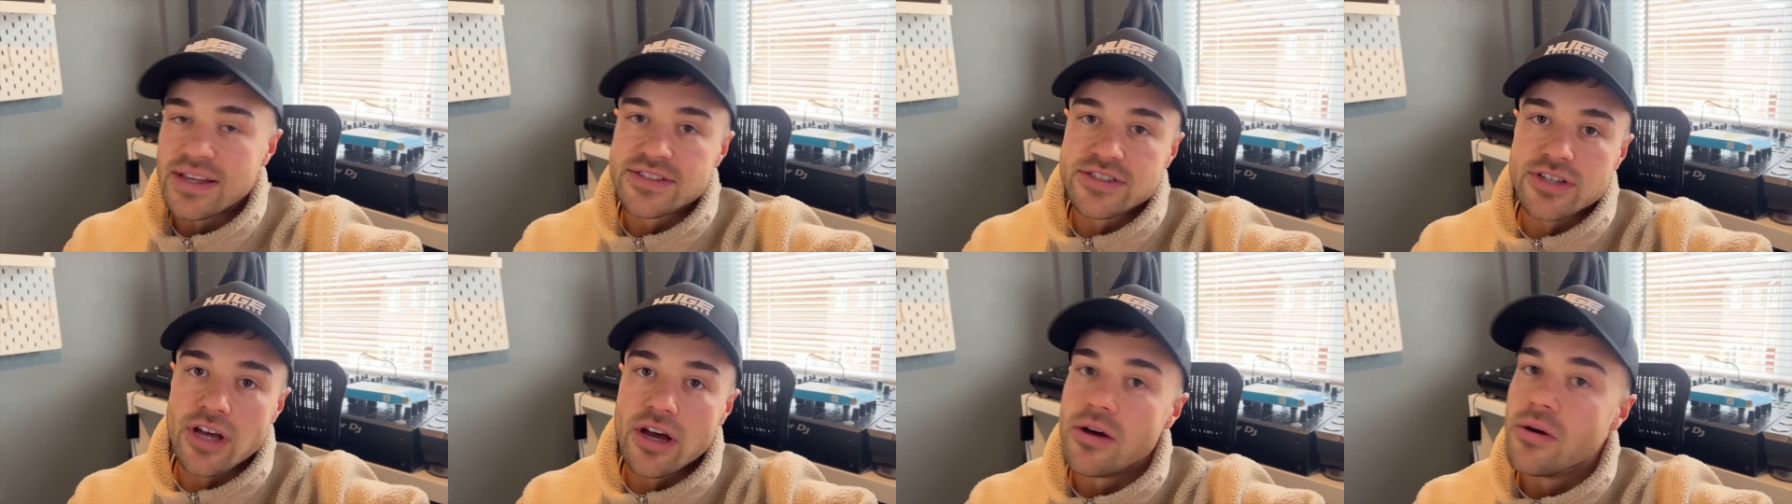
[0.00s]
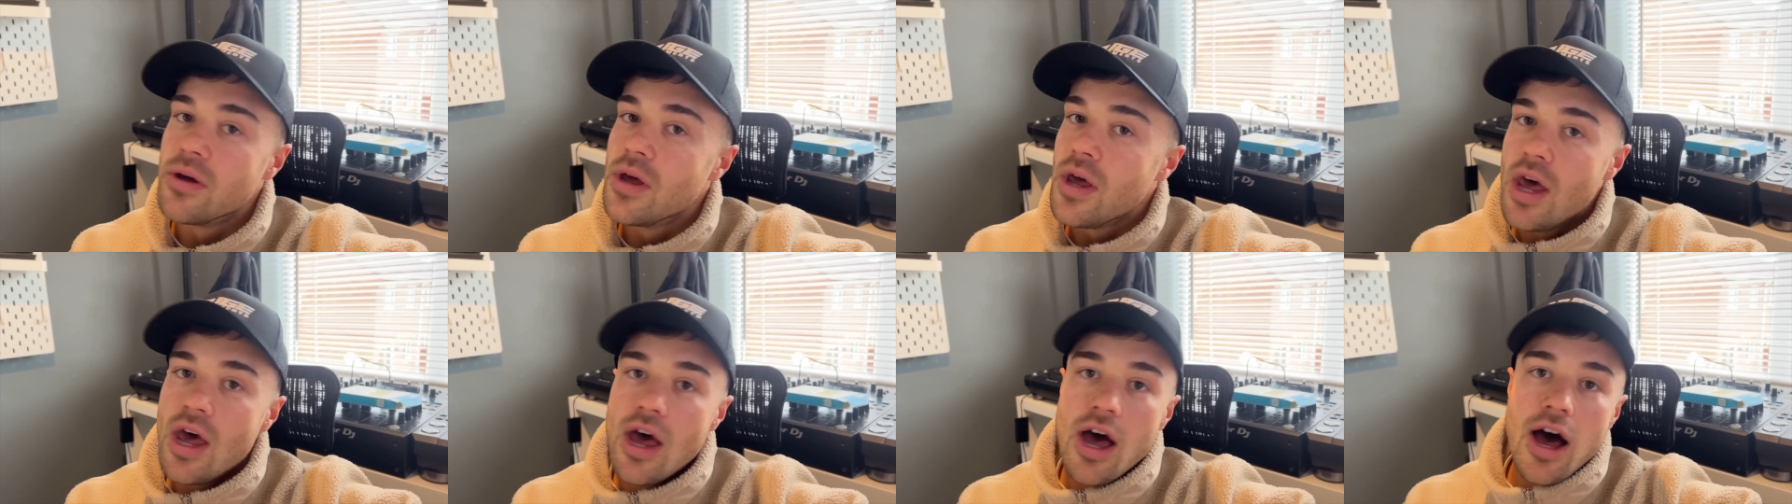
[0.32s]
So
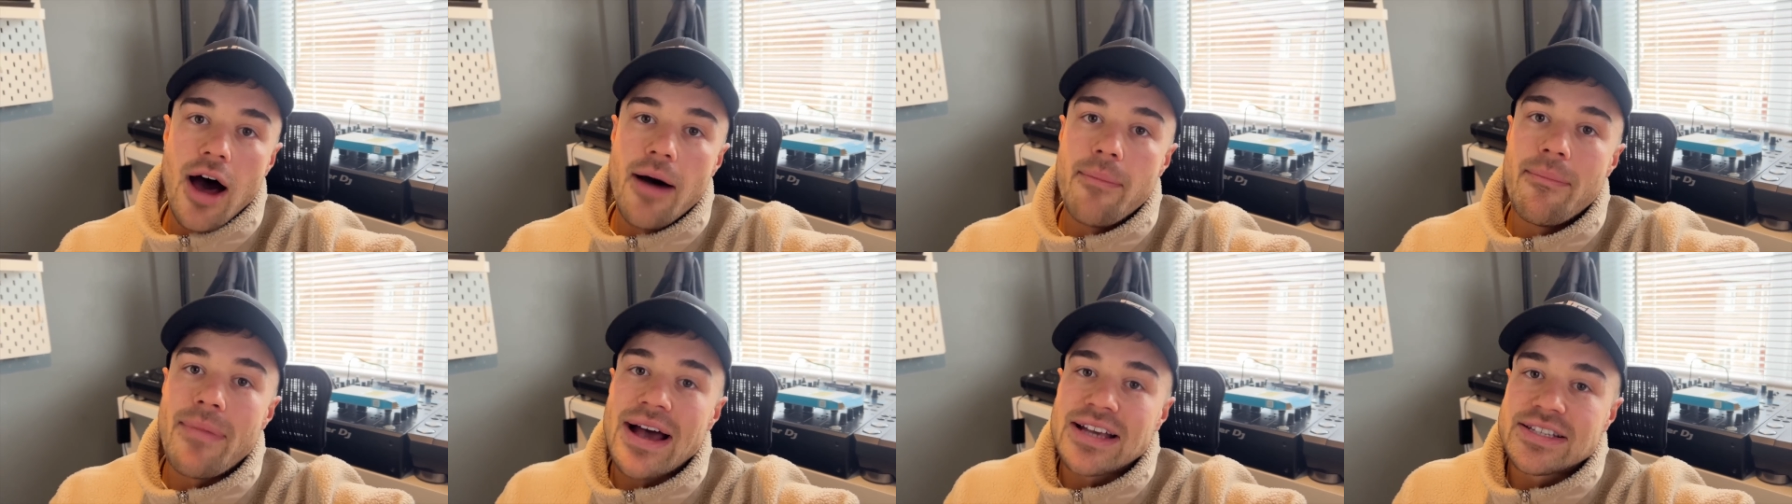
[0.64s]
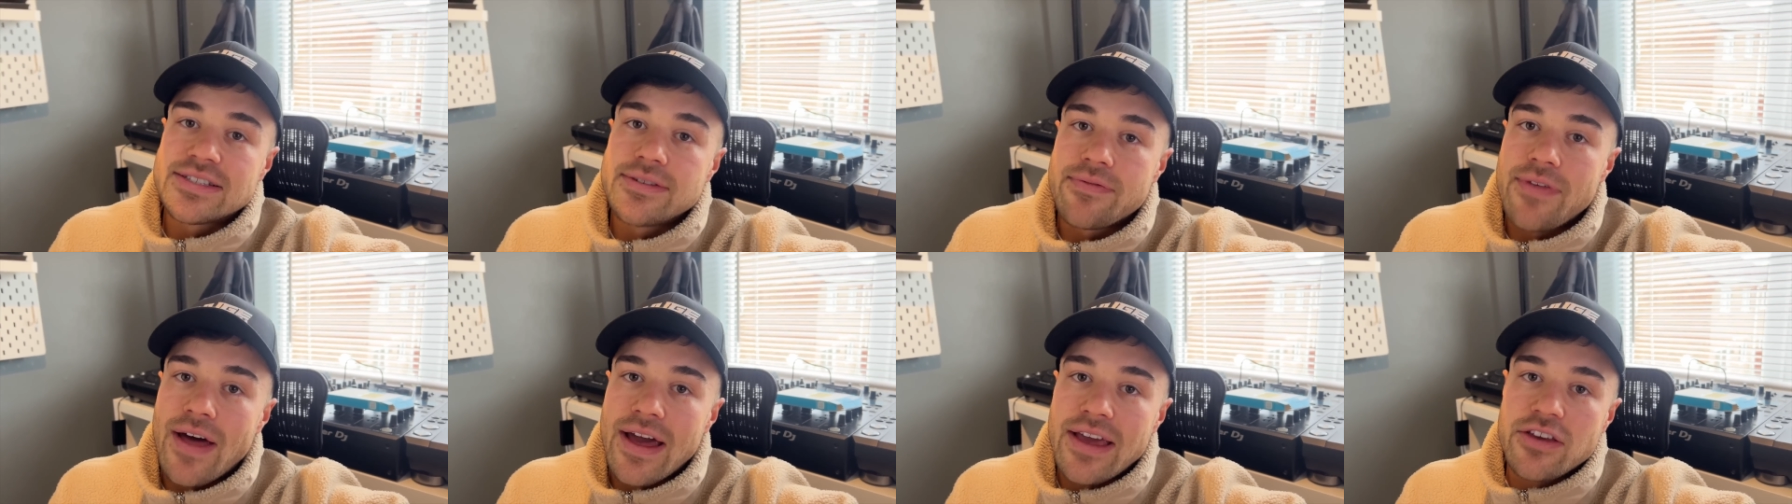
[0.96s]
a
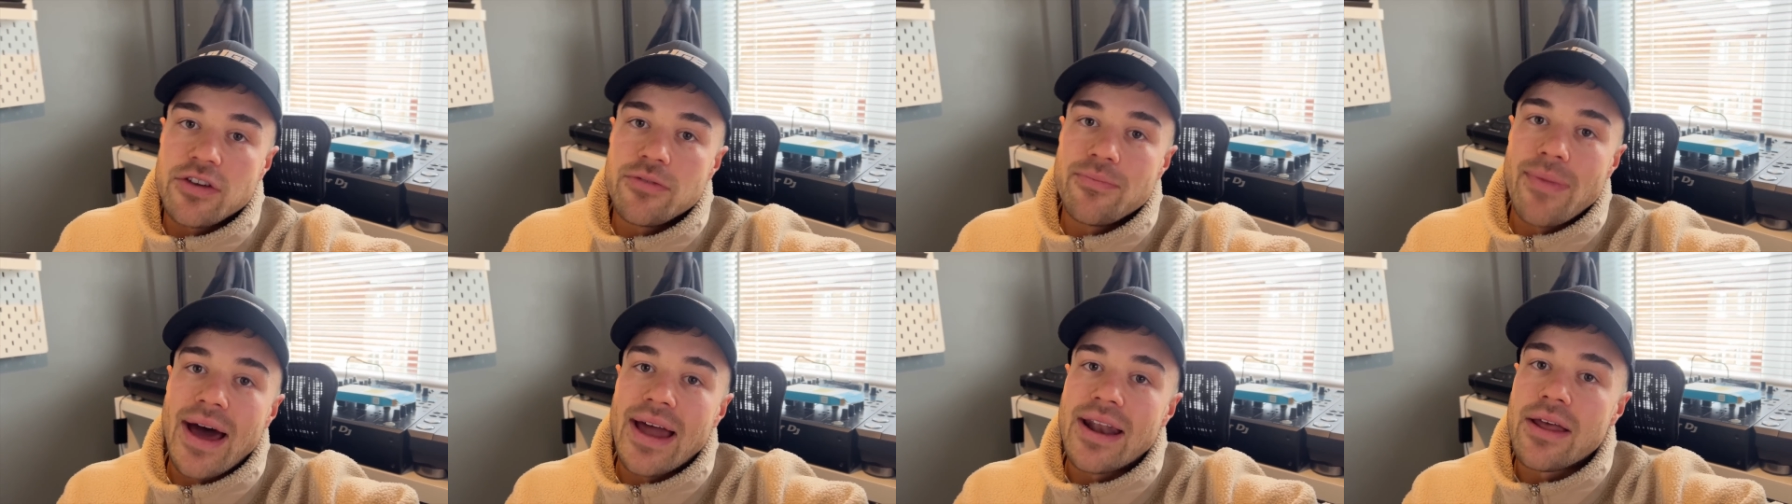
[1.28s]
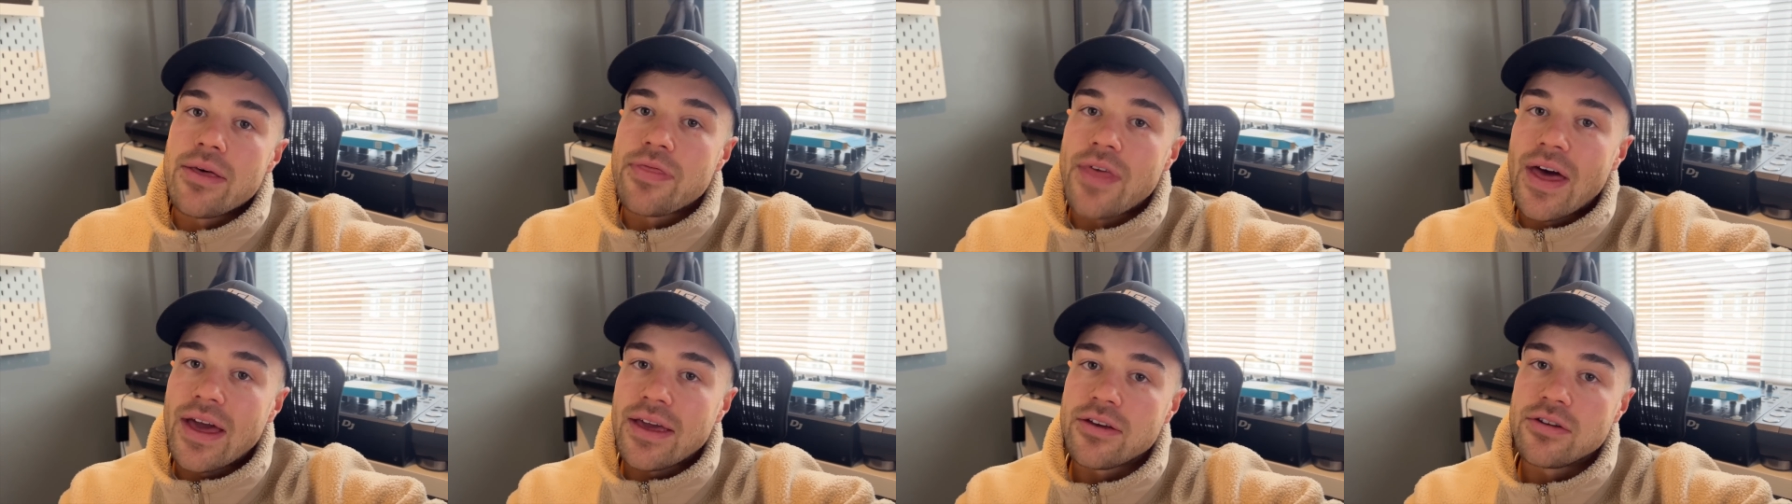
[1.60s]
massive thank you, man. And
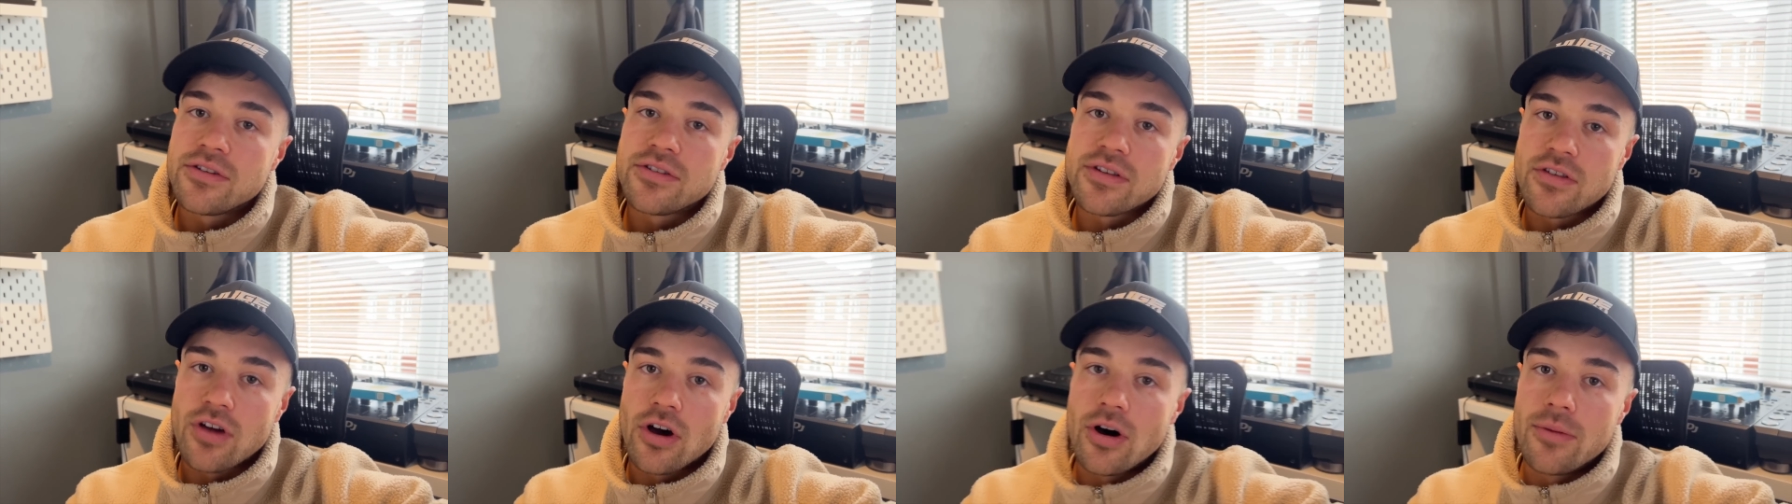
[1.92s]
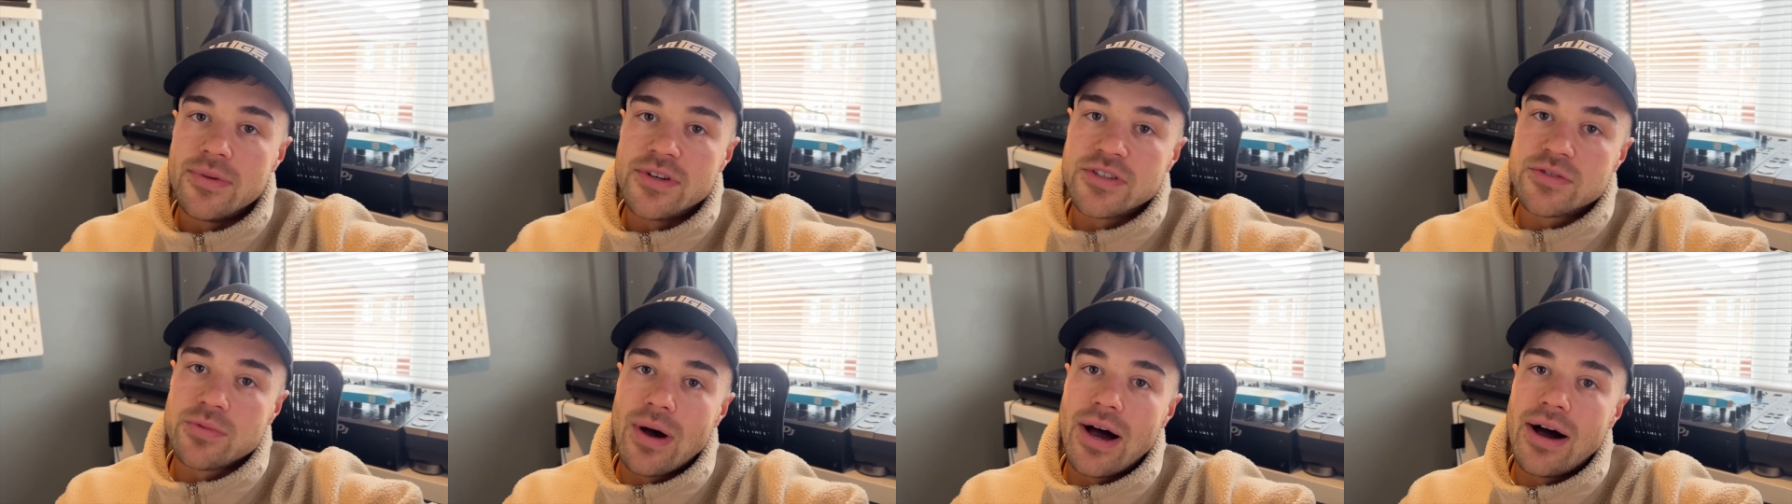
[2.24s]
thank you to Tom
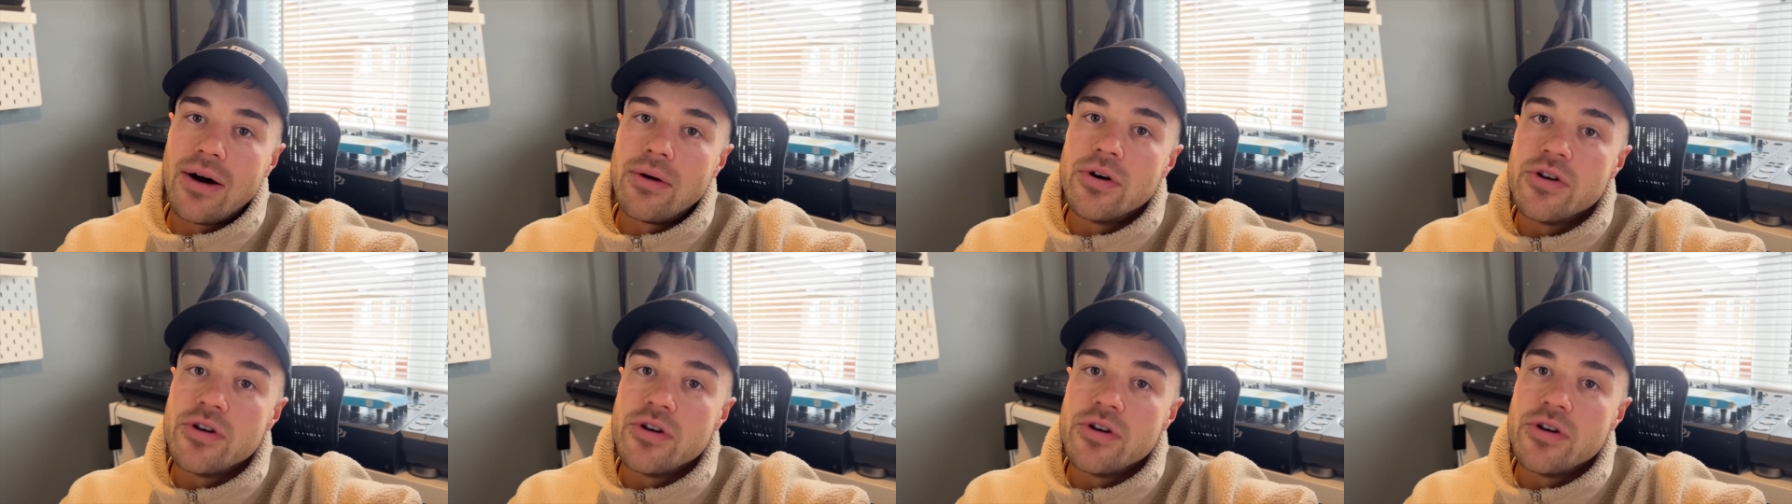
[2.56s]
as well,